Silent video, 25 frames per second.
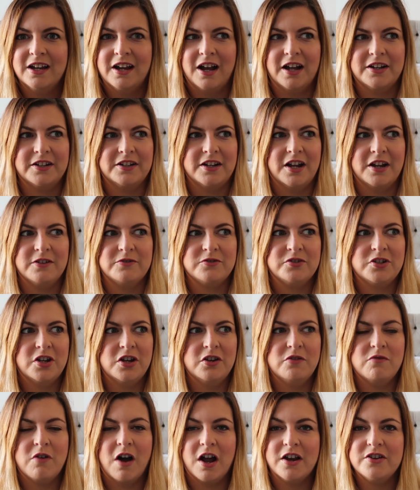I don't know,
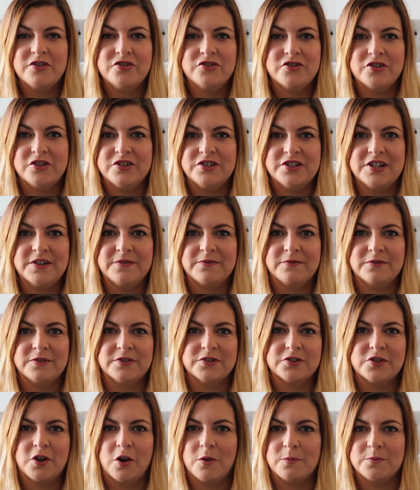200
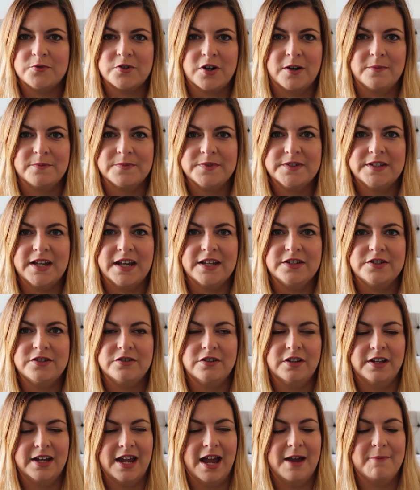different Top Trump sets
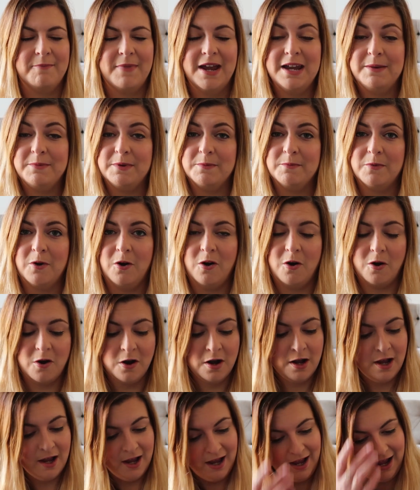you can get, maybe more.
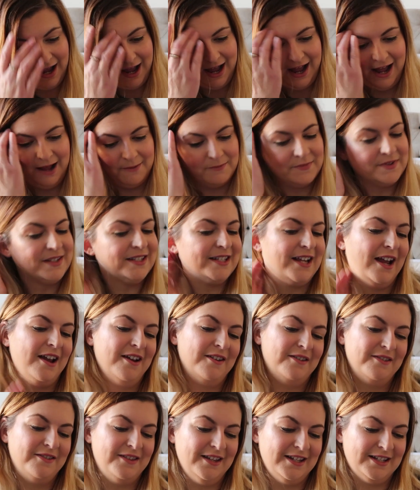
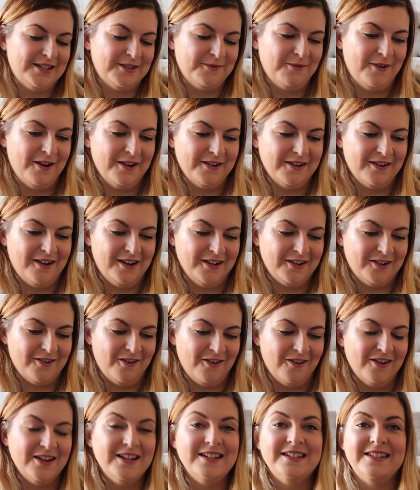So this one I
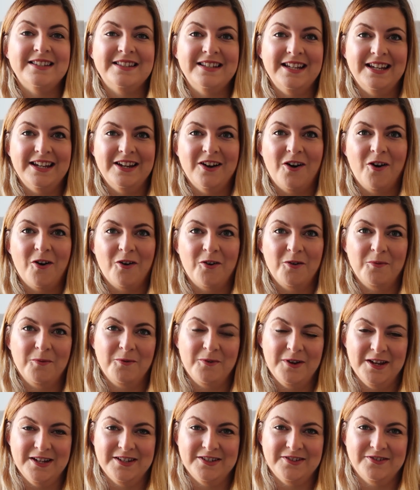got is the
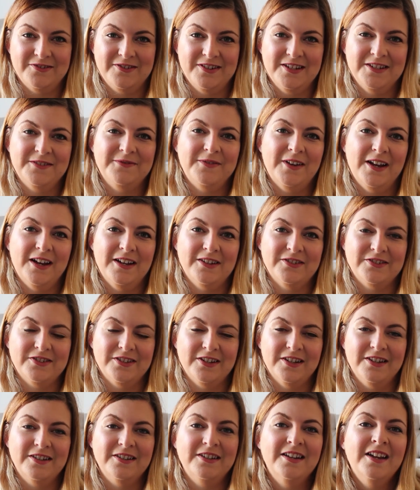Horrible Histories
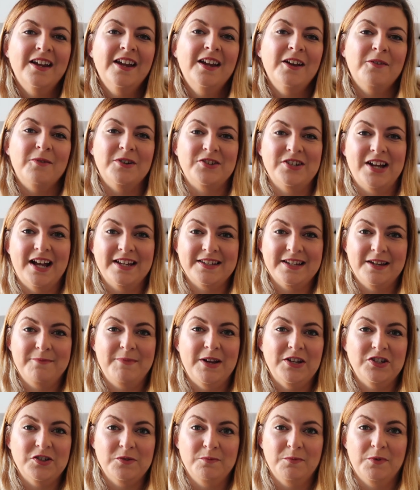version, which, as I
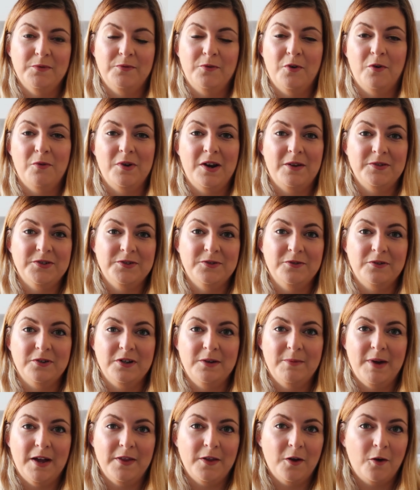mentioned before when I was
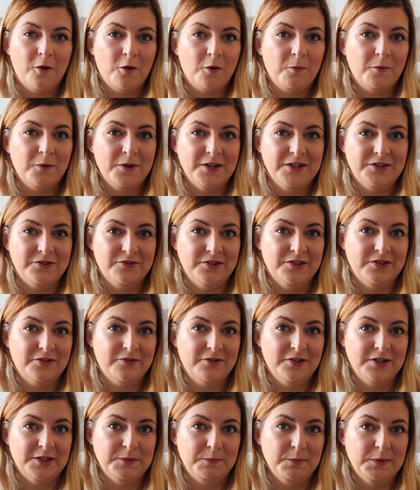talking about the Horrible Histories
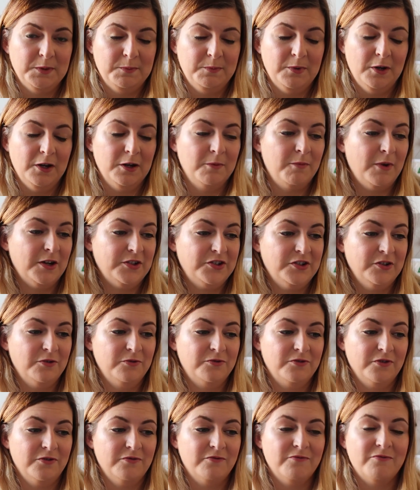Christmas book, my
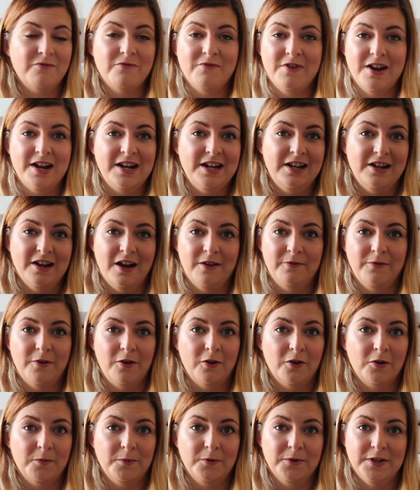children really love
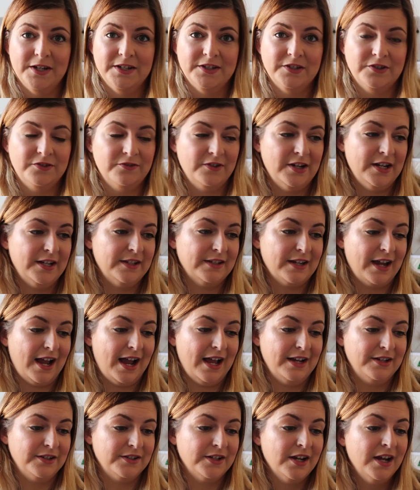Horrible Histories
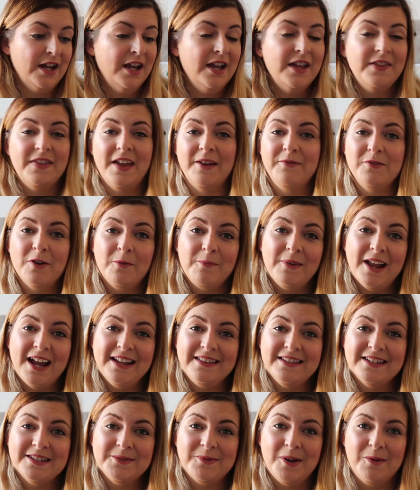and they've not
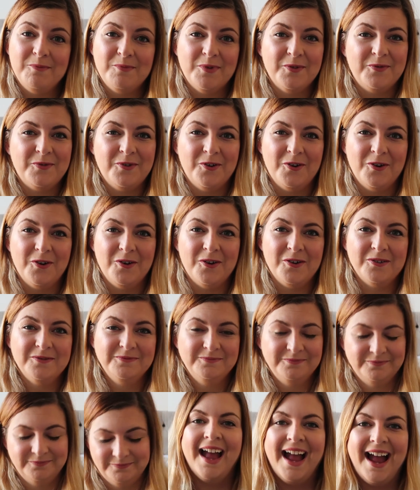played this one before.
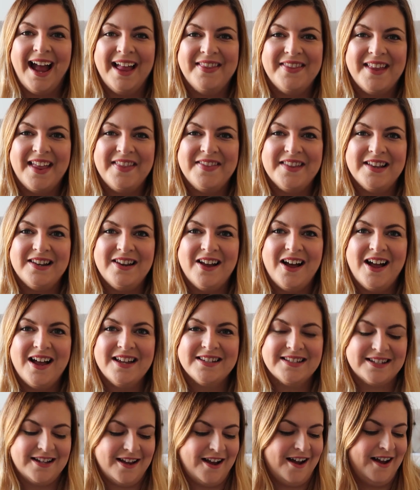And then the
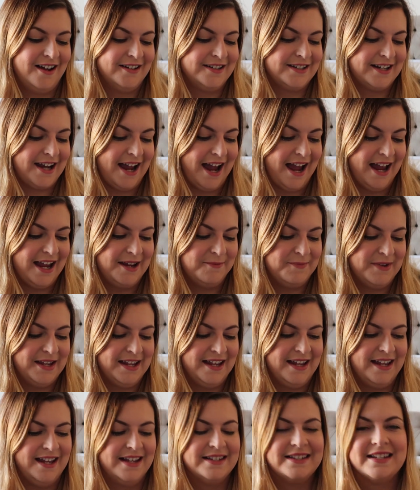last card game
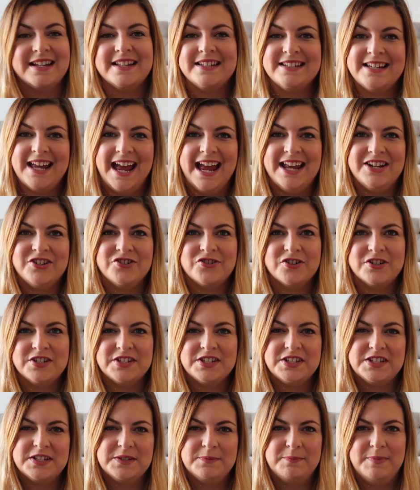is Tetris
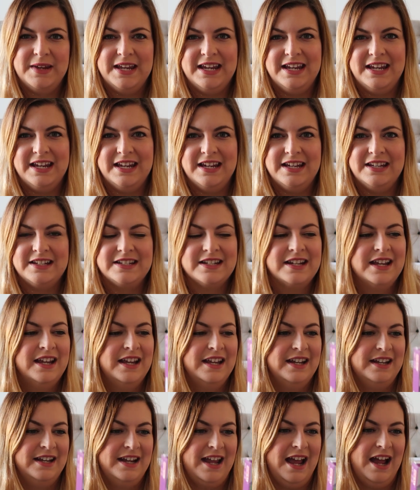Speed.
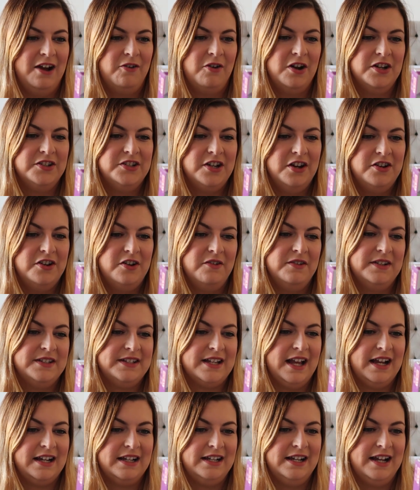Now, I don't know
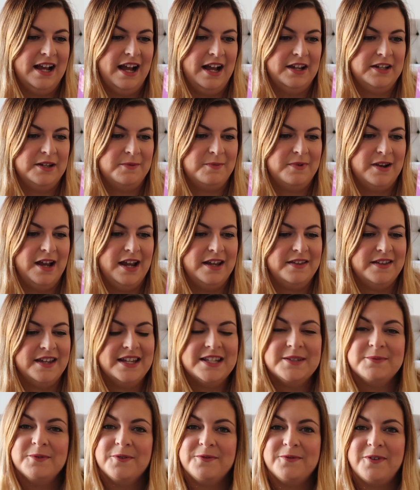exactly how you play
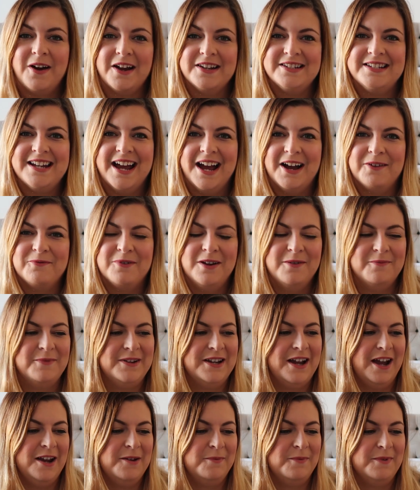this. We'll find out when
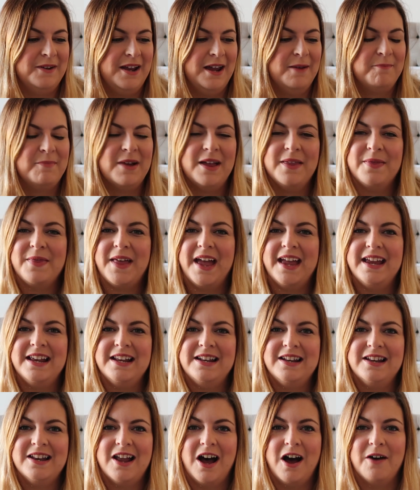we open it, but
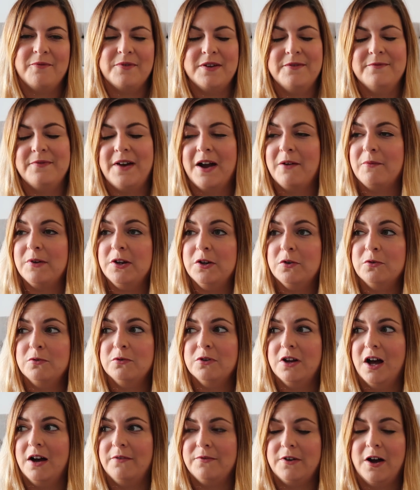they love, in fact, we
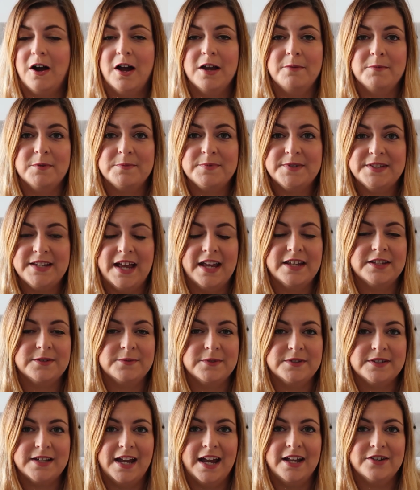all love, I'm obsessed
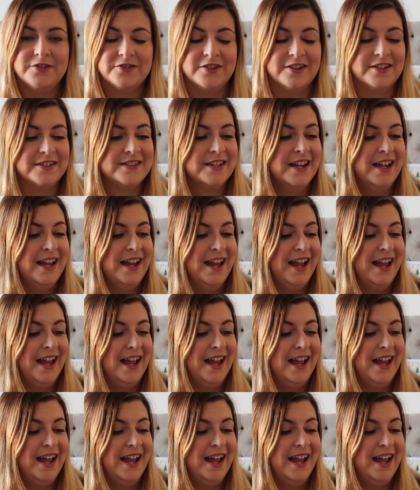with Tetris.